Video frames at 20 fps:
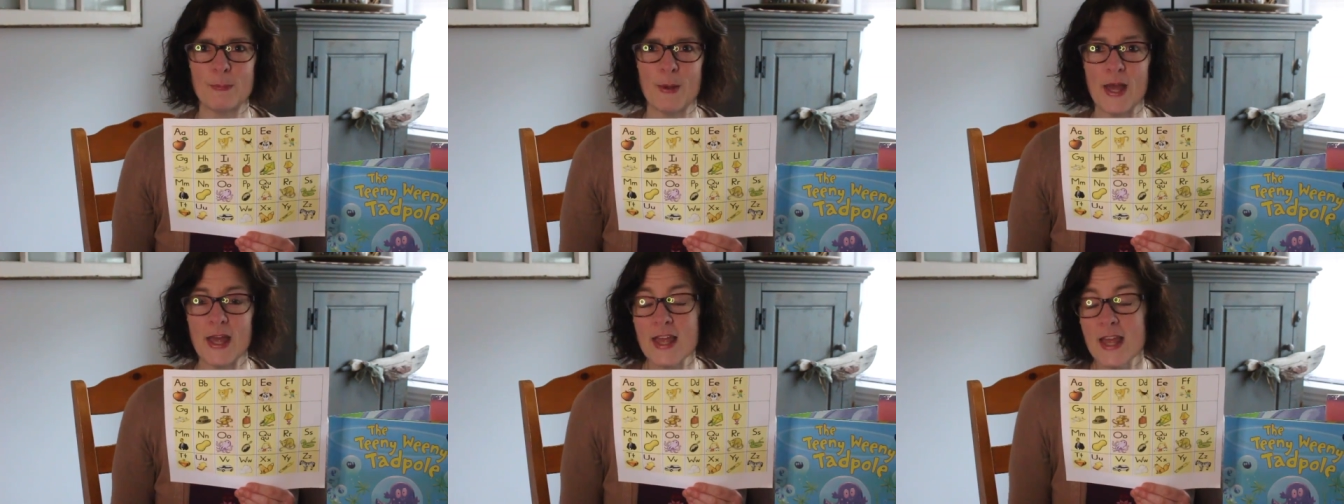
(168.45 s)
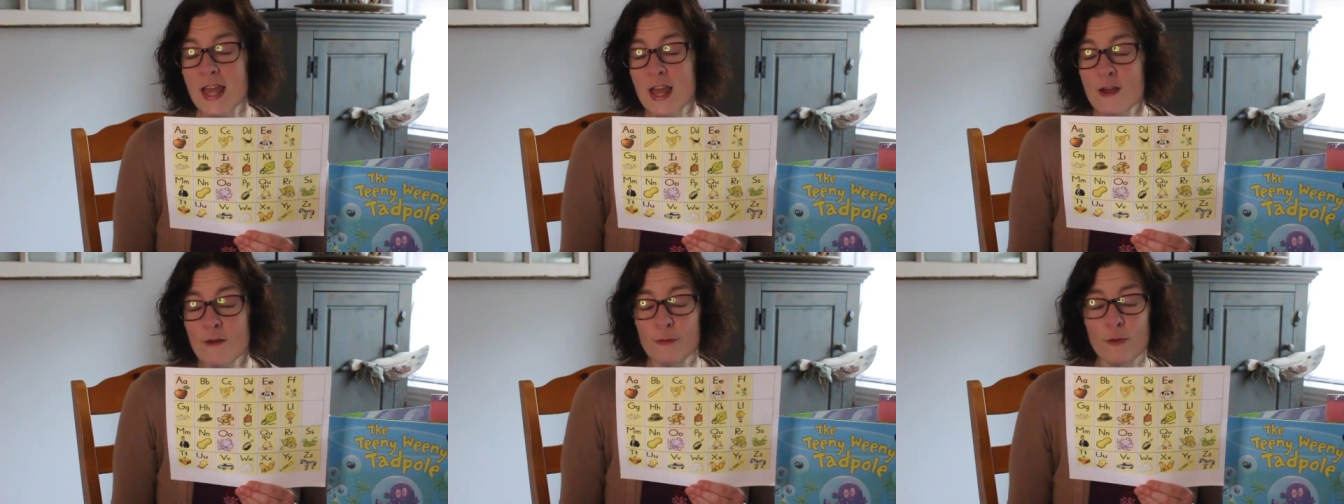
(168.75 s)
but
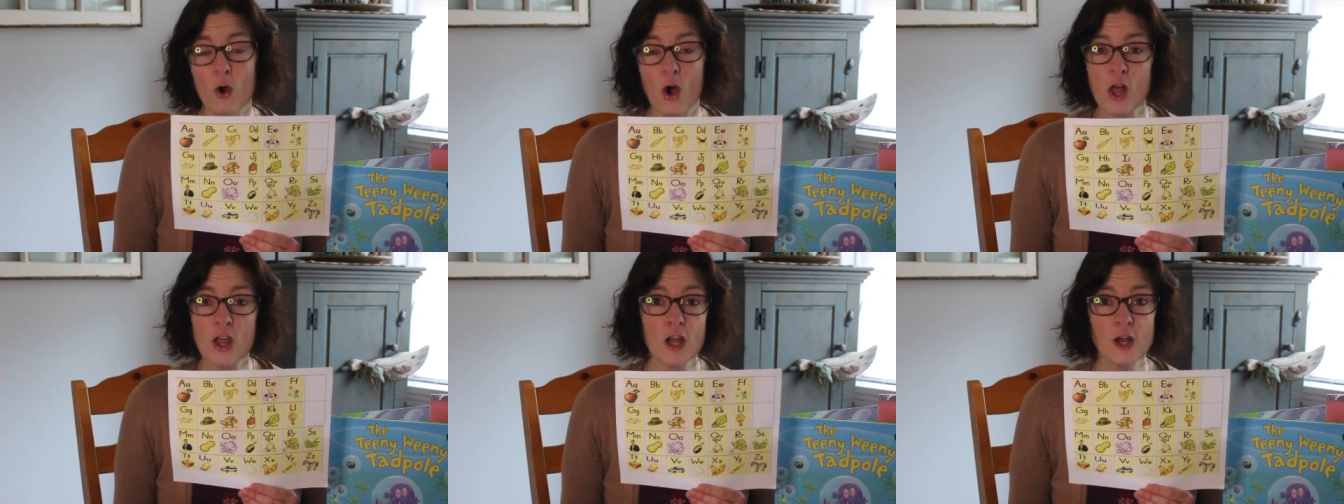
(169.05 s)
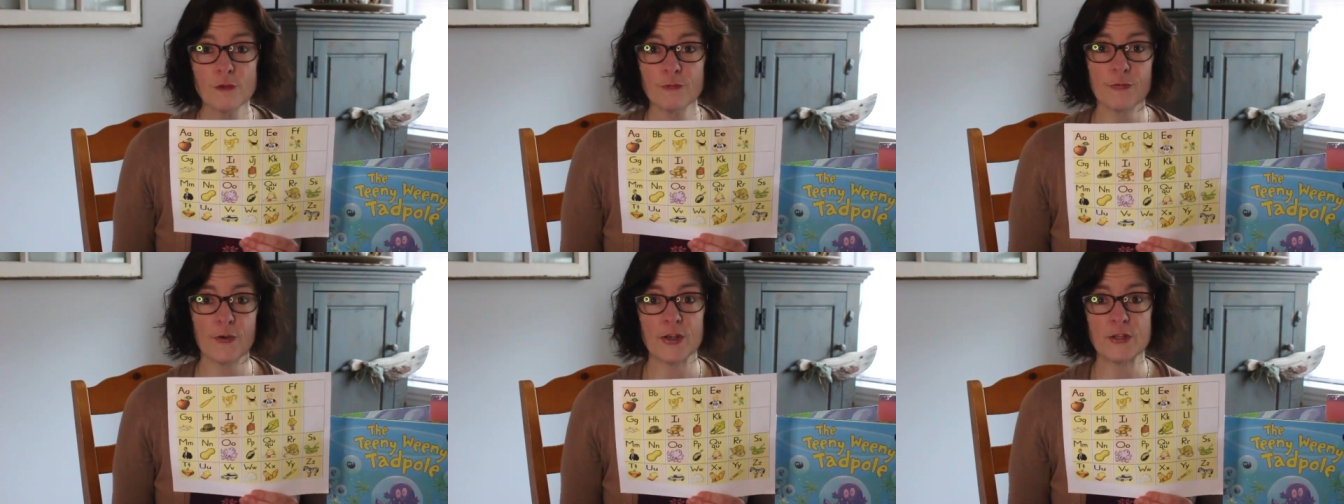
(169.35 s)
for all
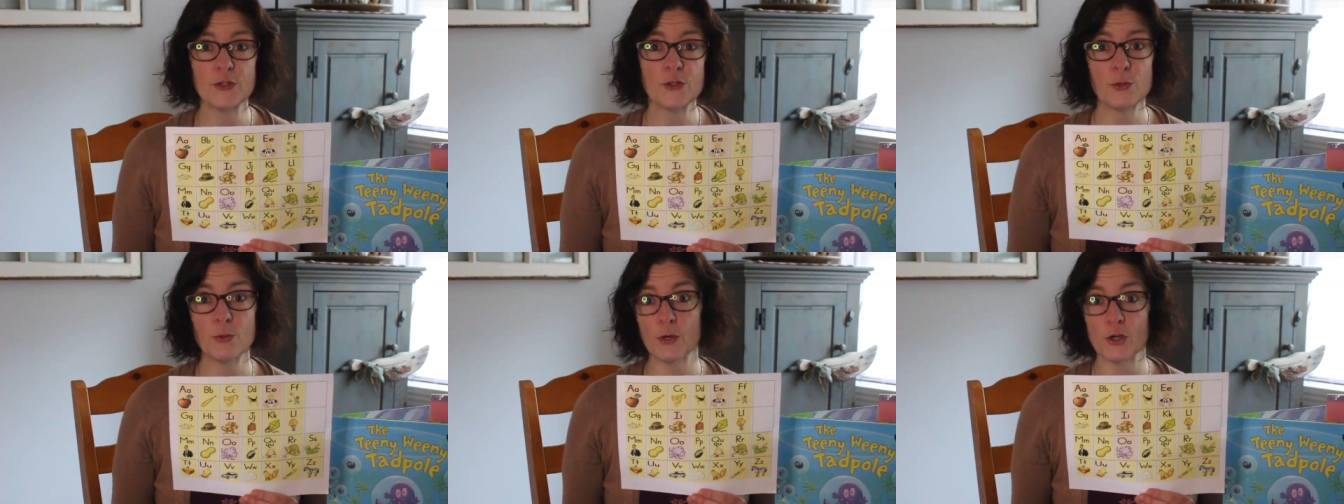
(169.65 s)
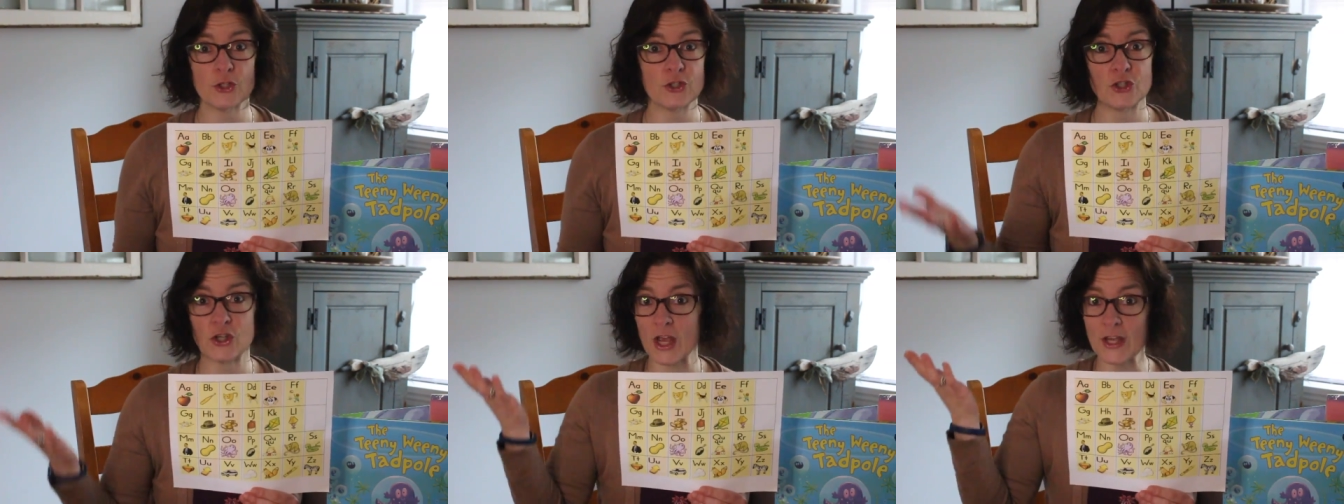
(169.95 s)
our friends who
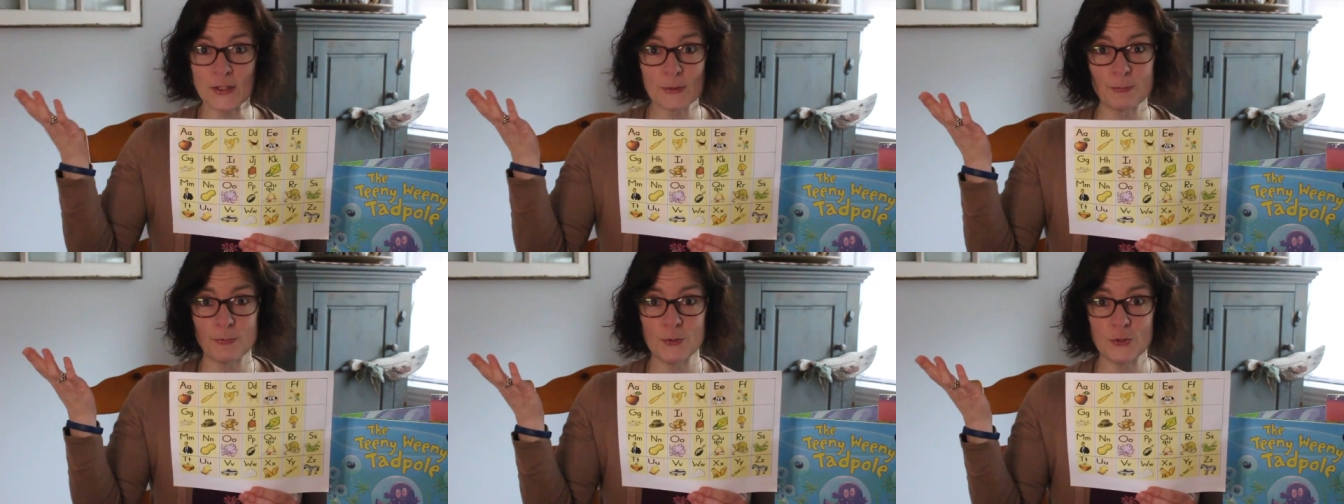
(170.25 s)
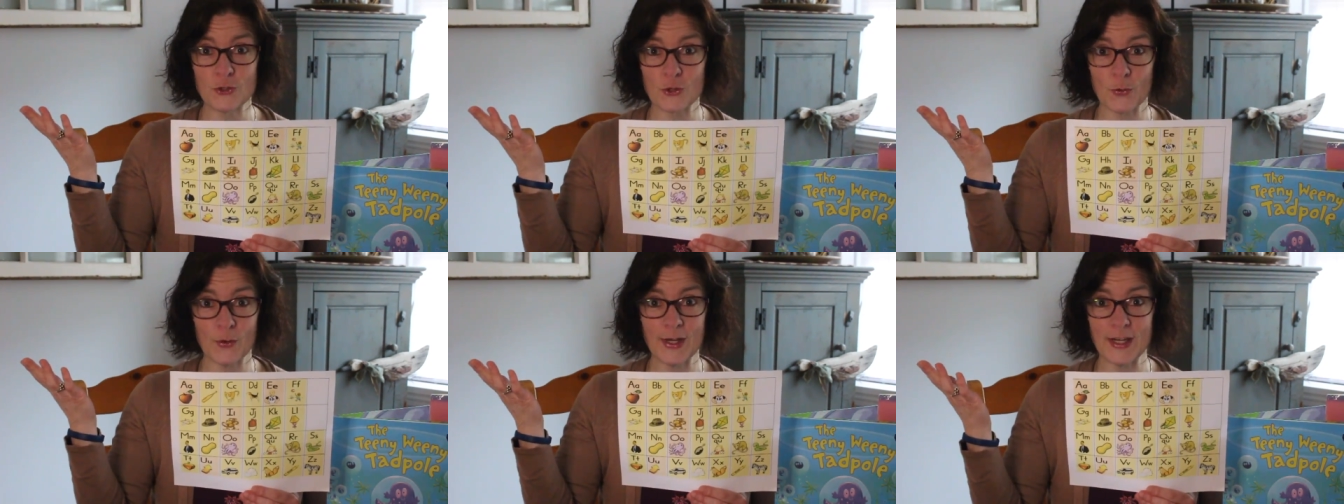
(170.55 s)
are just
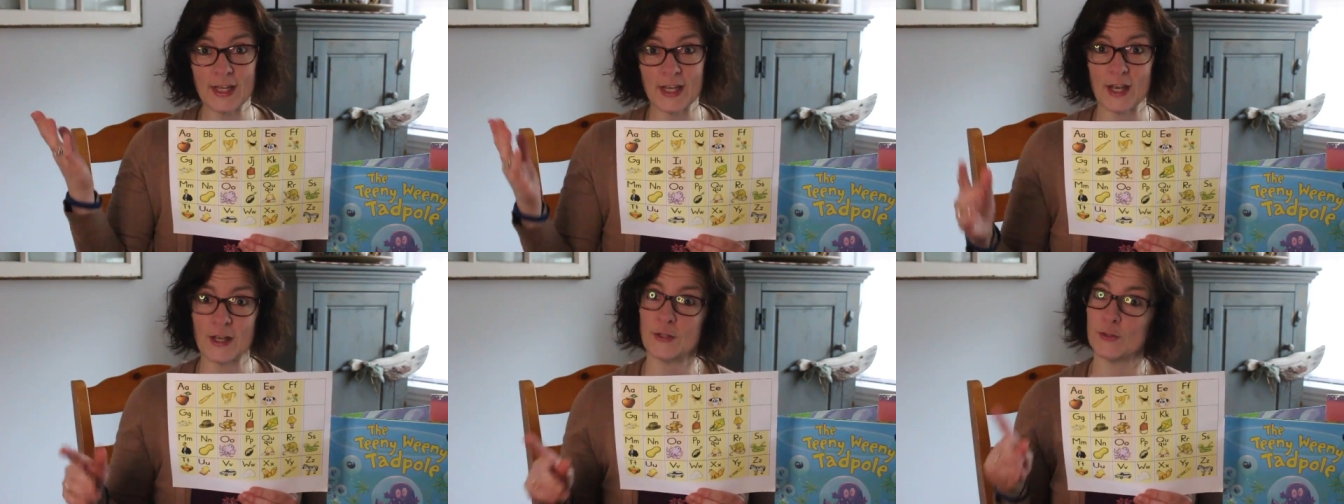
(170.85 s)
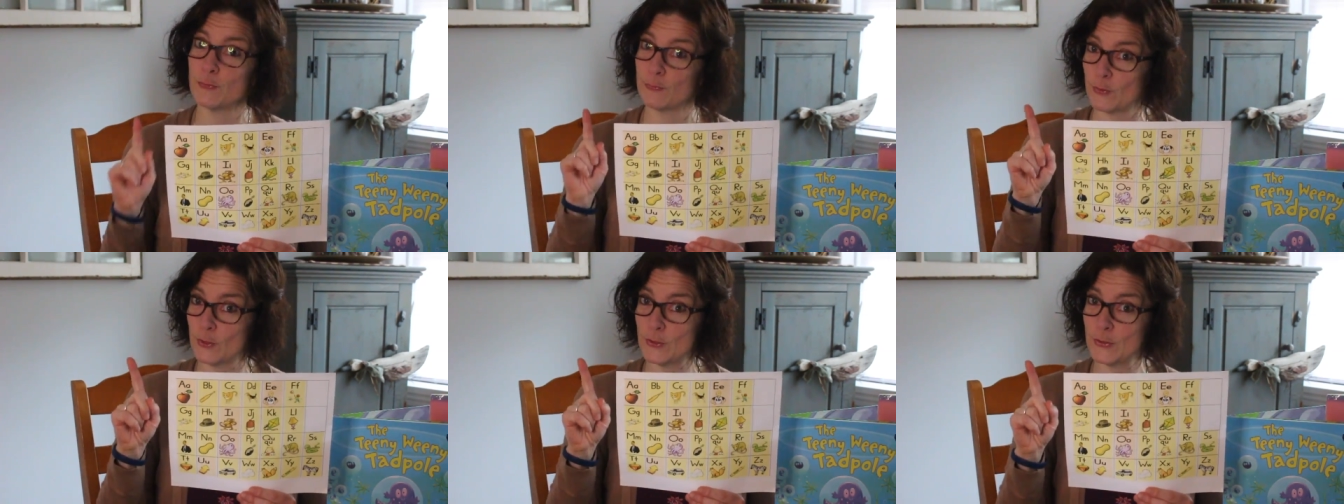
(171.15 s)
joining
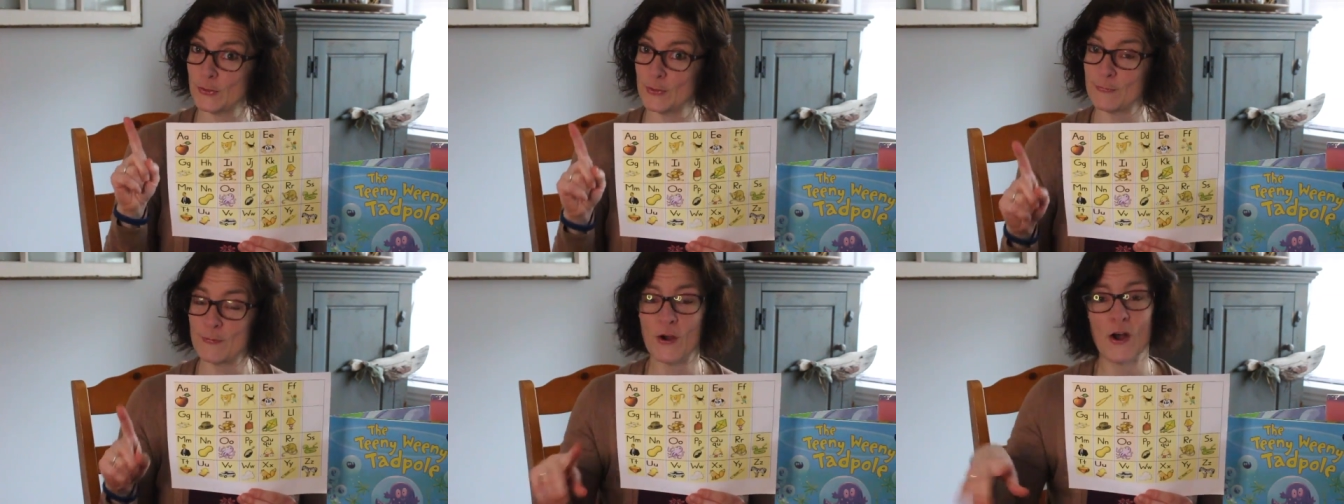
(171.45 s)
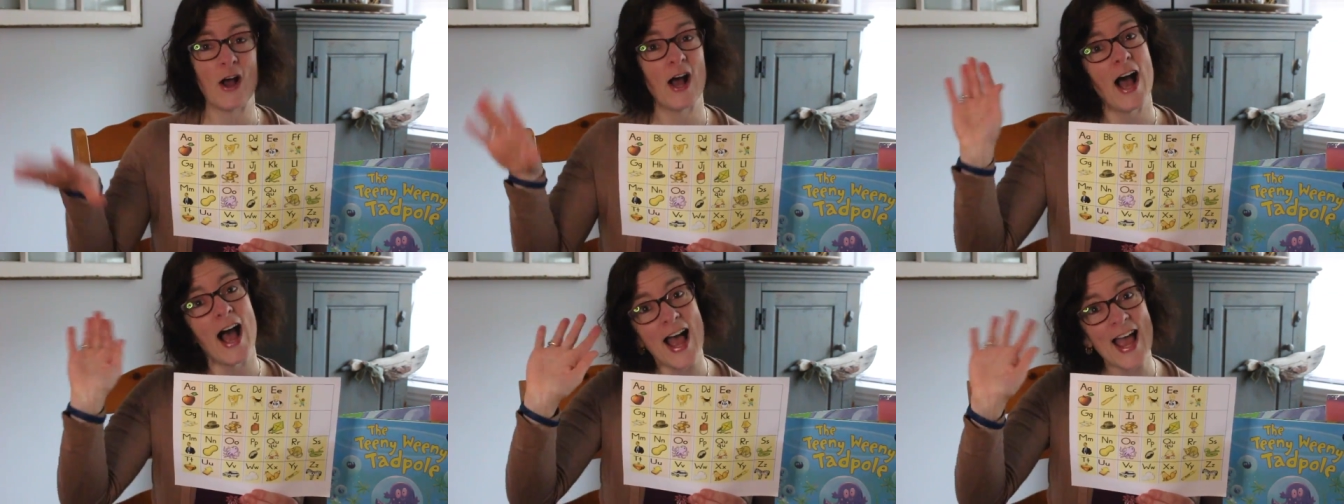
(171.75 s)
us, first of all,